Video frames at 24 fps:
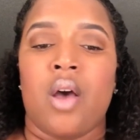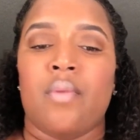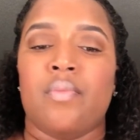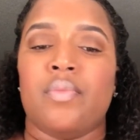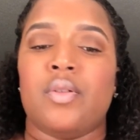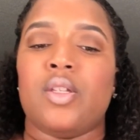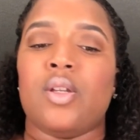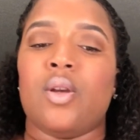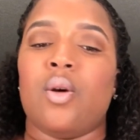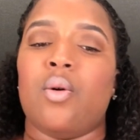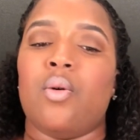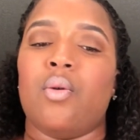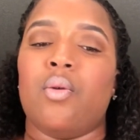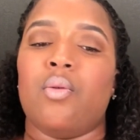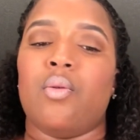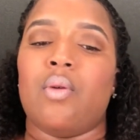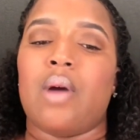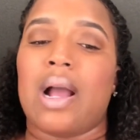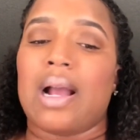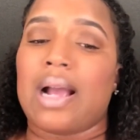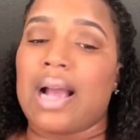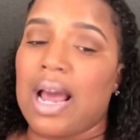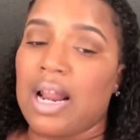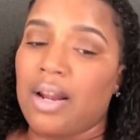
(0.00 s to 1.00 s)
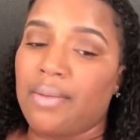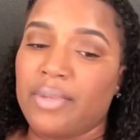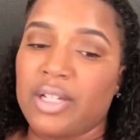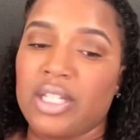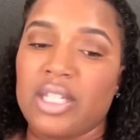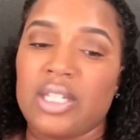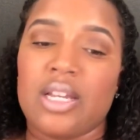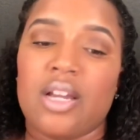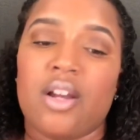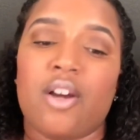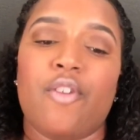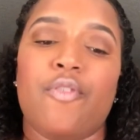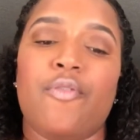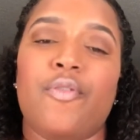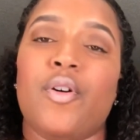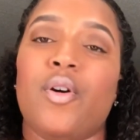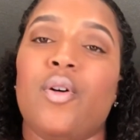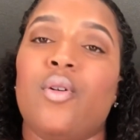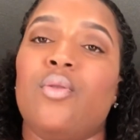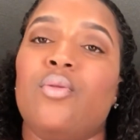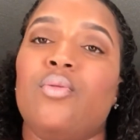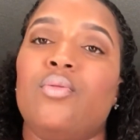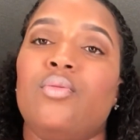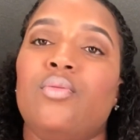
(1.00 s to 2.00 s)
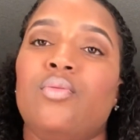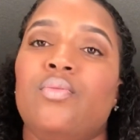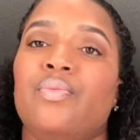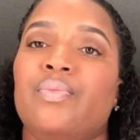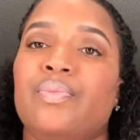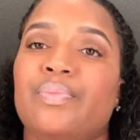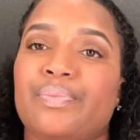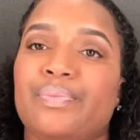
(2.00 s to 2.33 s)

So I got him a cell phone.